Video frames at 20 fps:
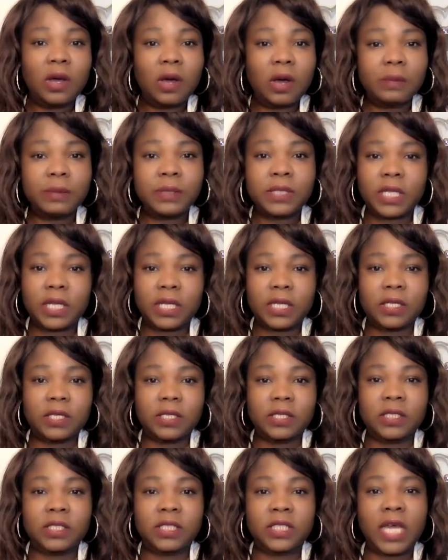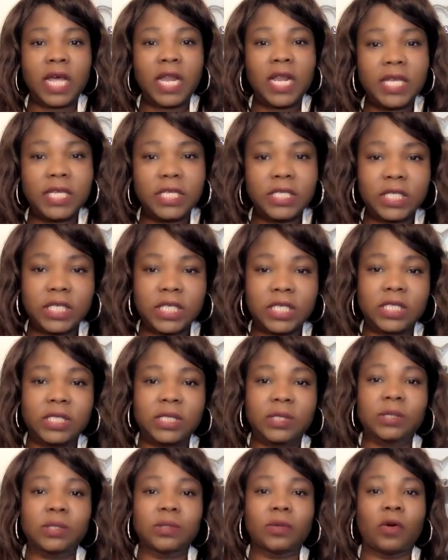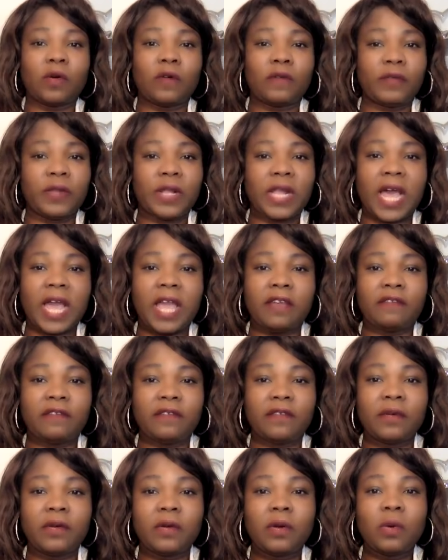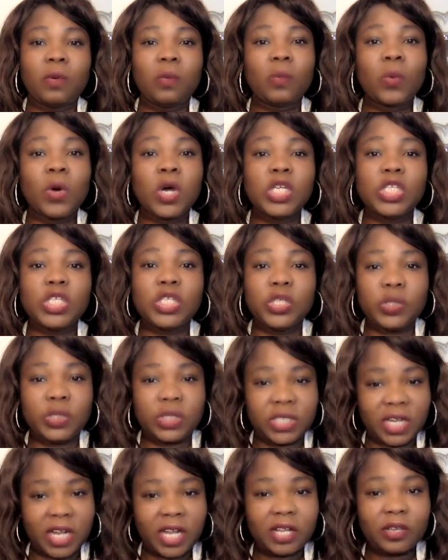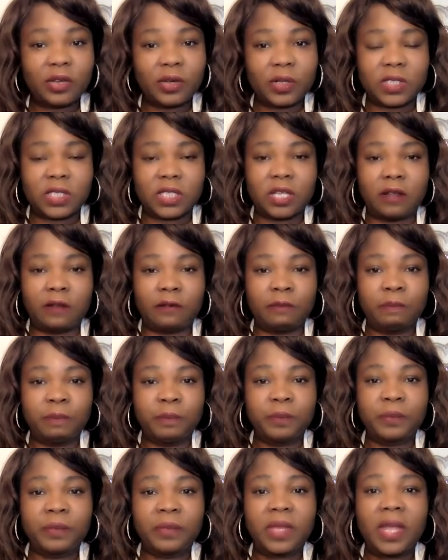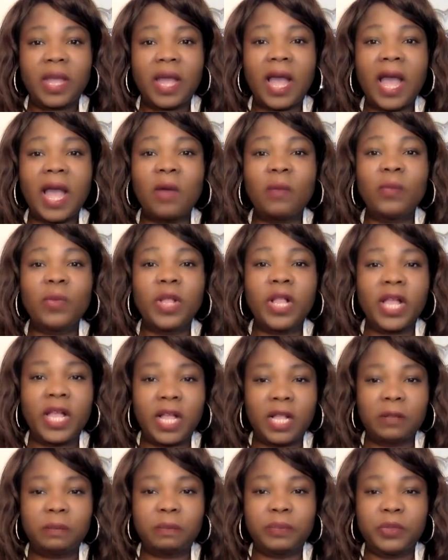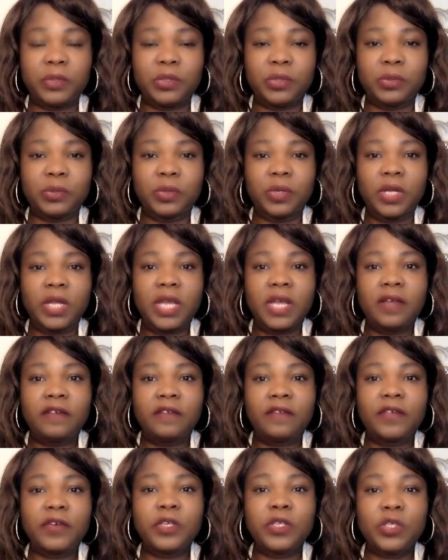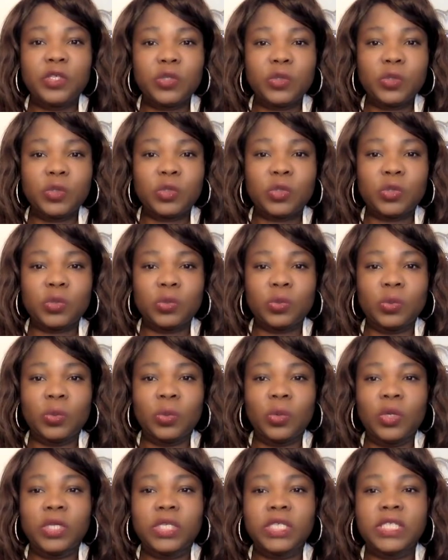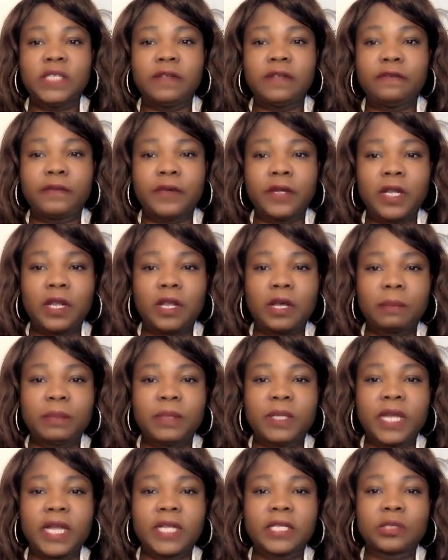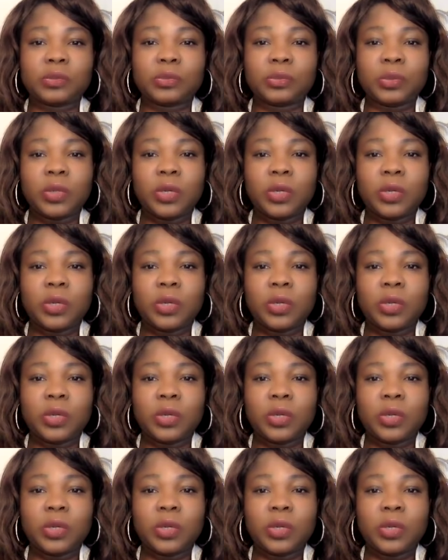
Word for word: obstacles, challenges of life? What do you tell yourself? I will help you for you to develop that